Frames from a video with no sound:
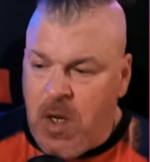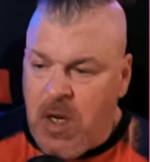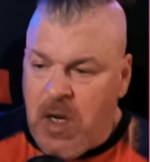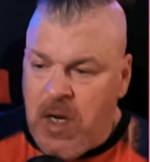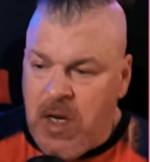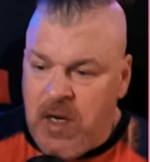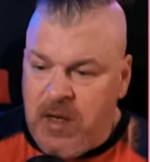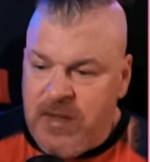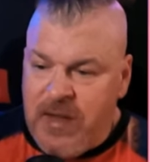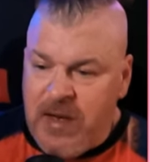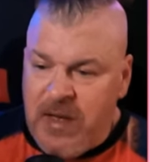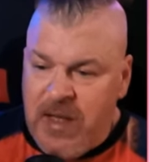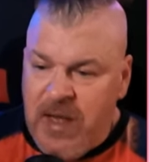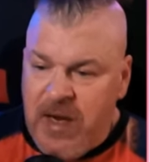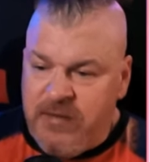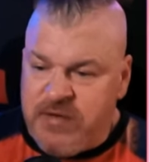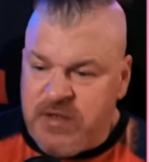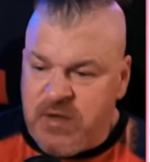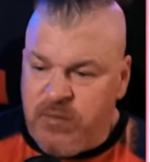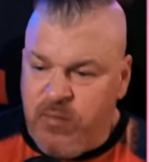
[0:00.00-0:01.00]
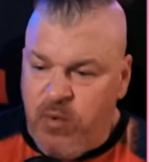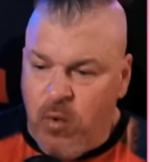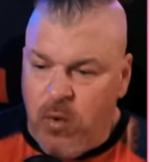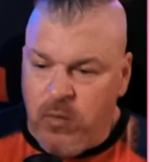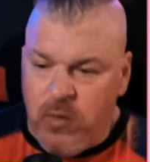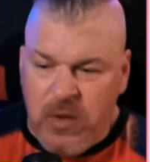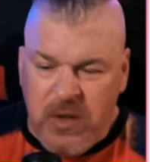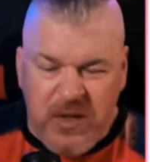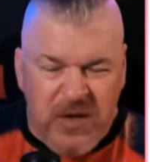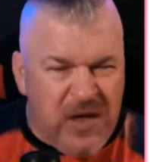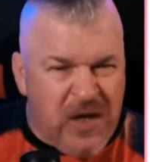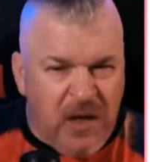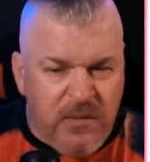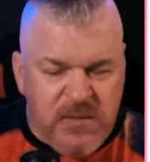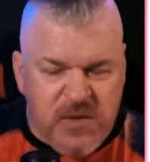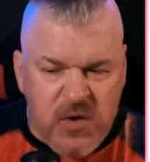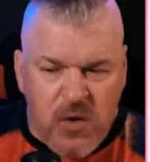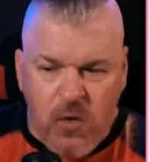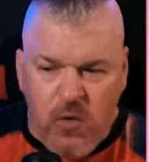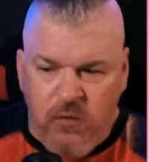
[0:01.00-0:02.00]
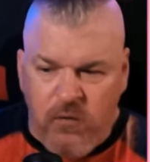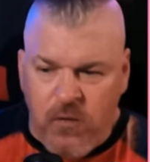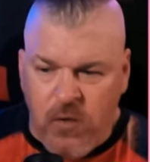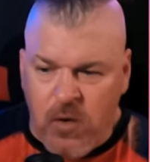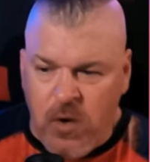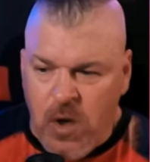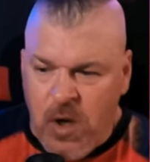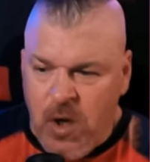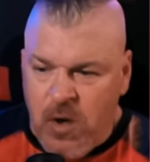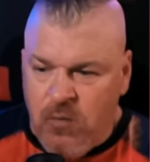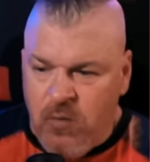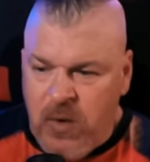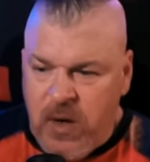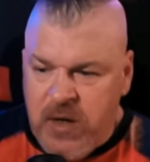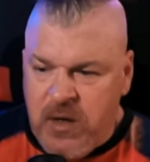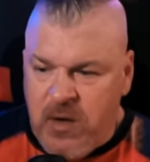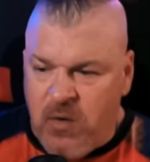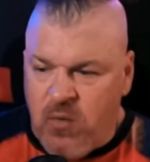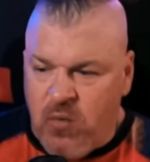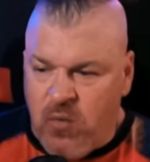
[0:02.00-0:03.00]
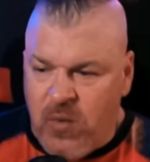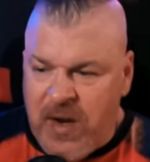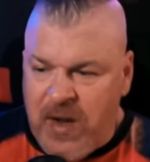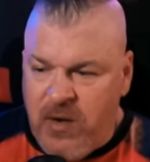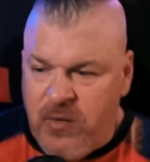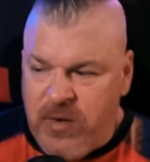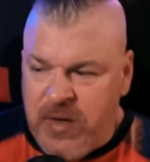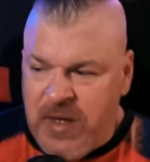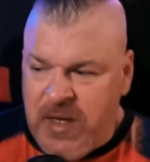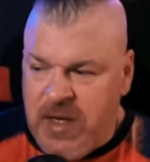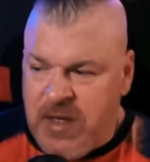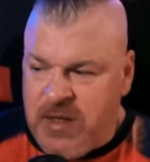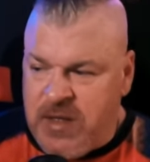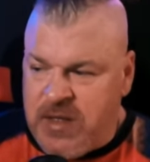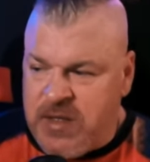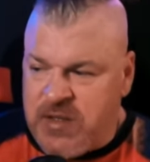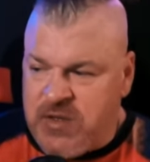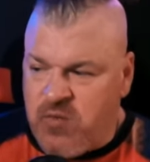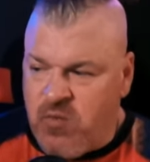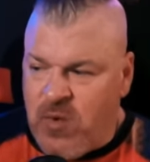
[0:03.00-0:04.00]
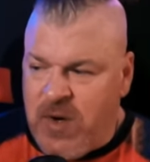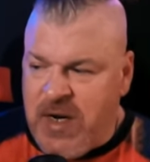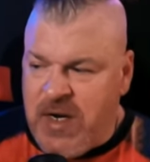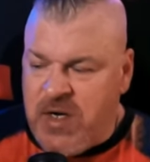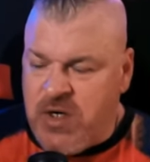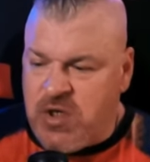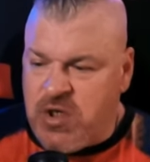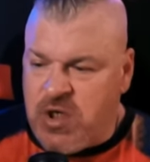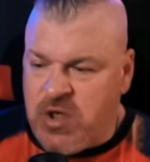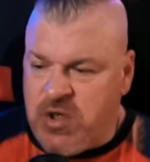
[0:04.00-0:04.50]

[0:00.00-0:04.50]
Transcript: uh, that line of support really comes over right around in this range.